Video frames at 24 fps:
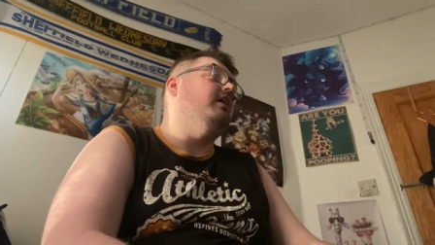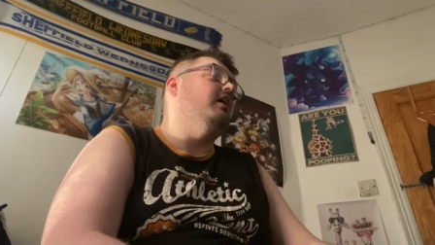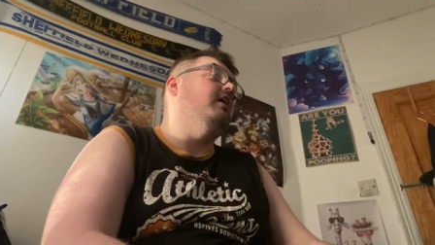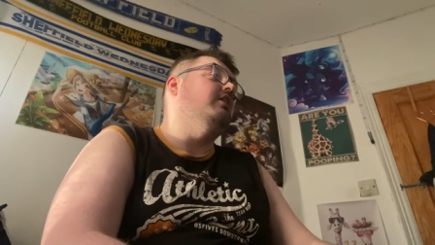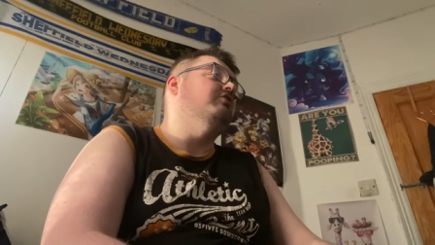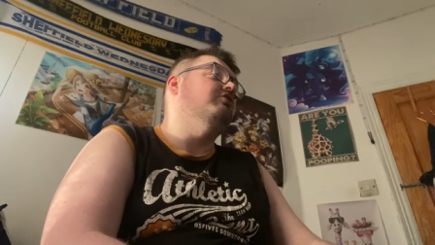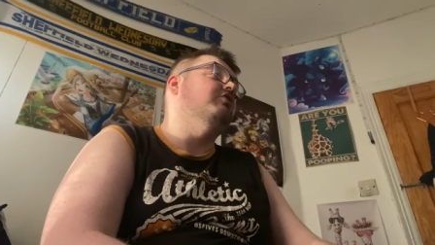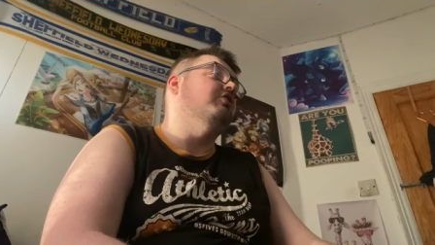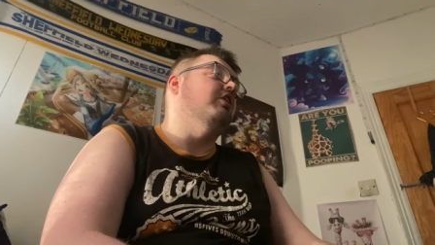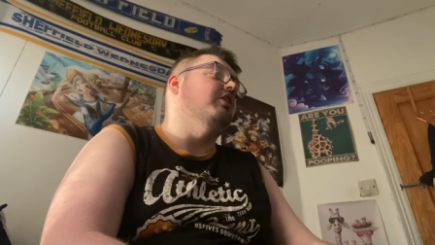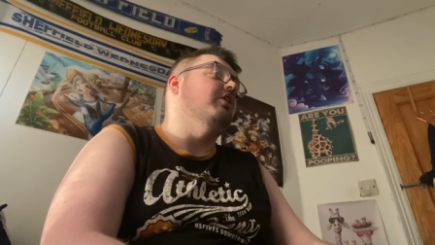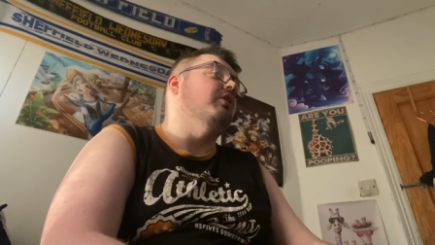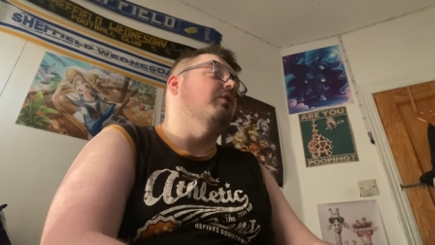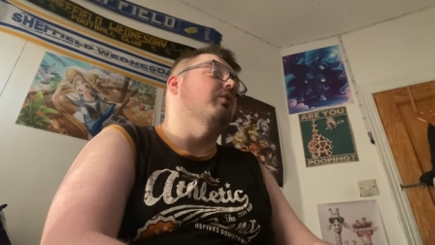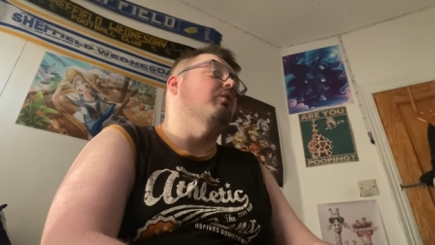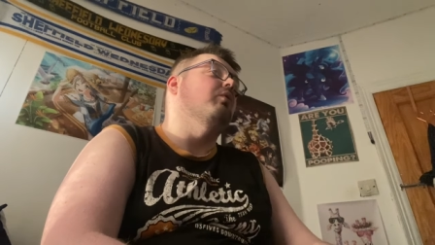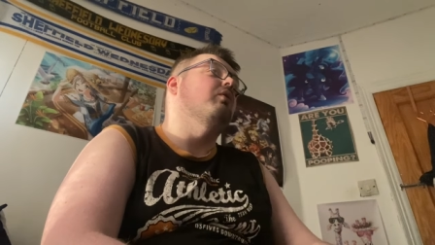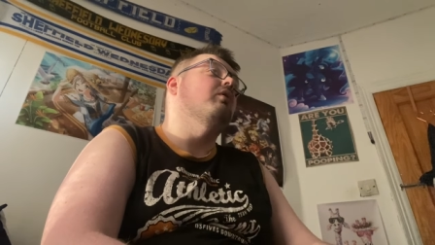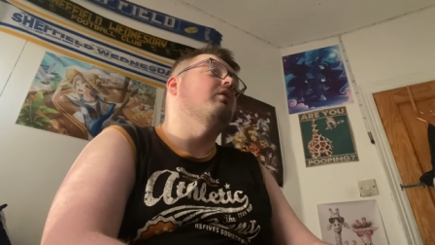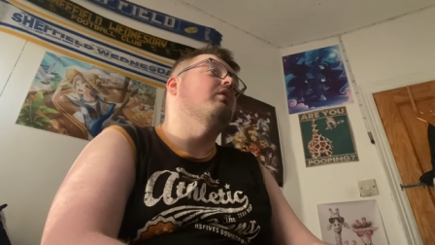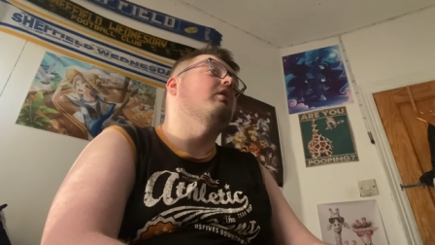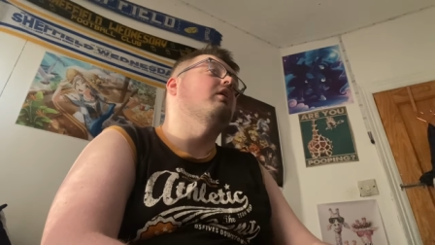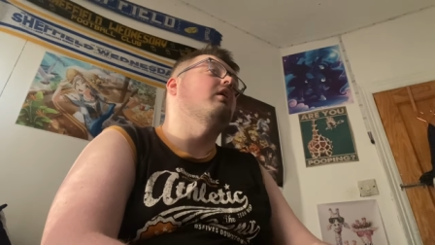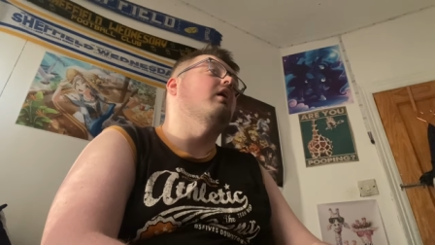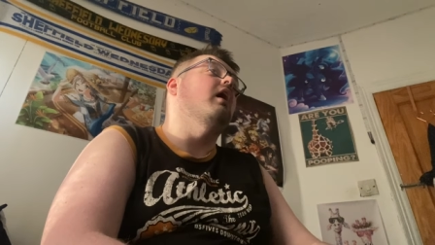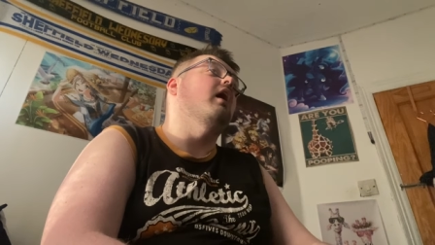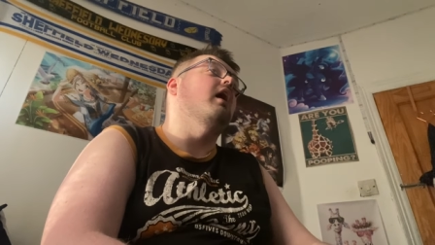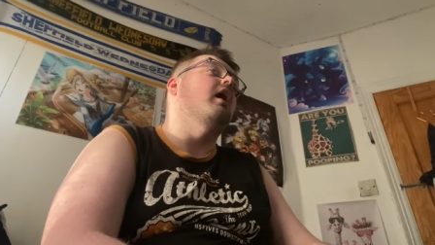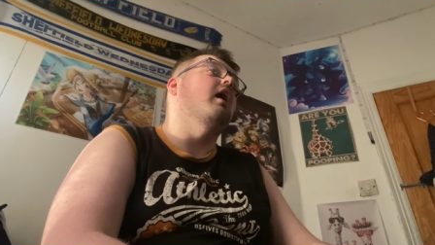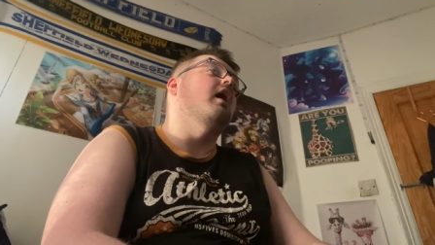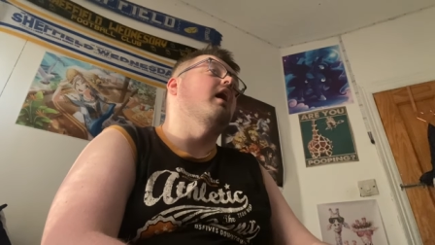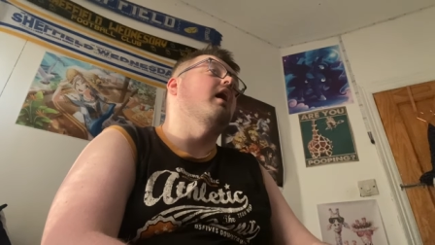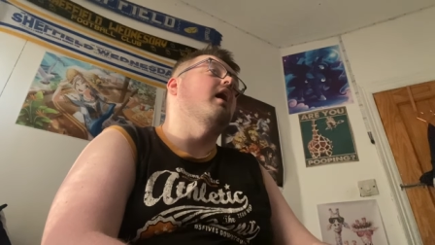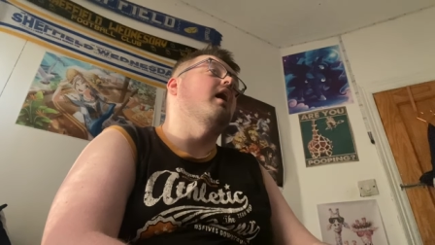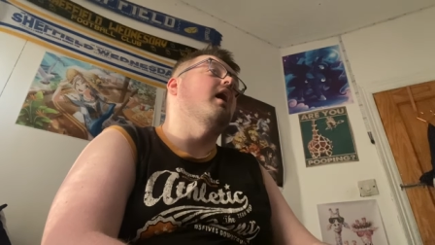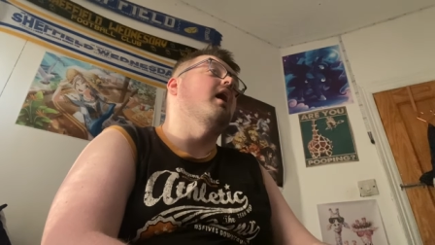ado,
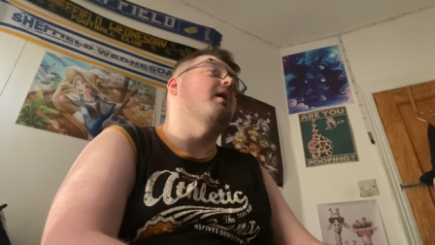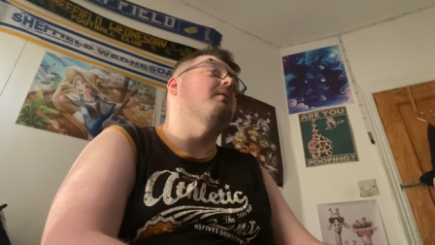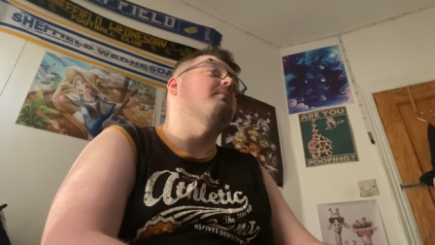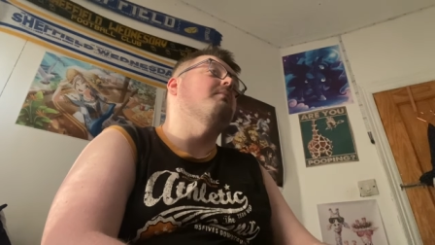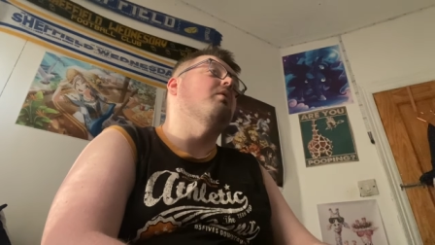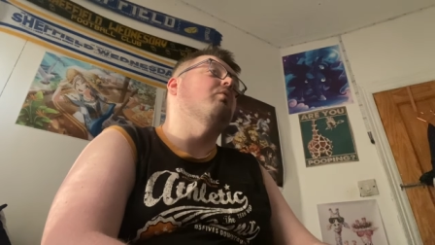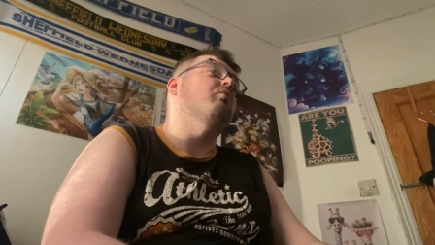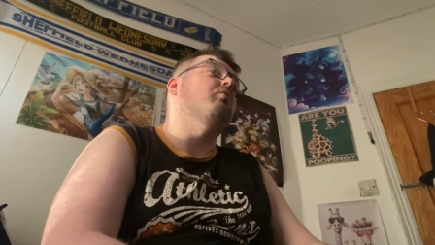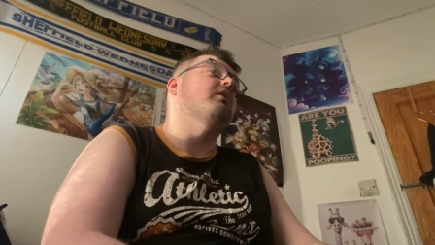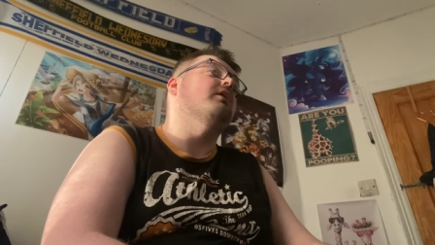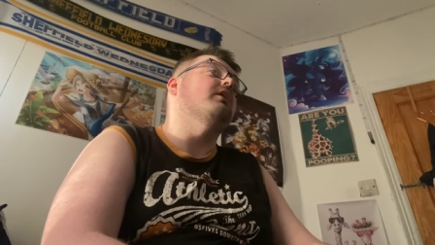um, we're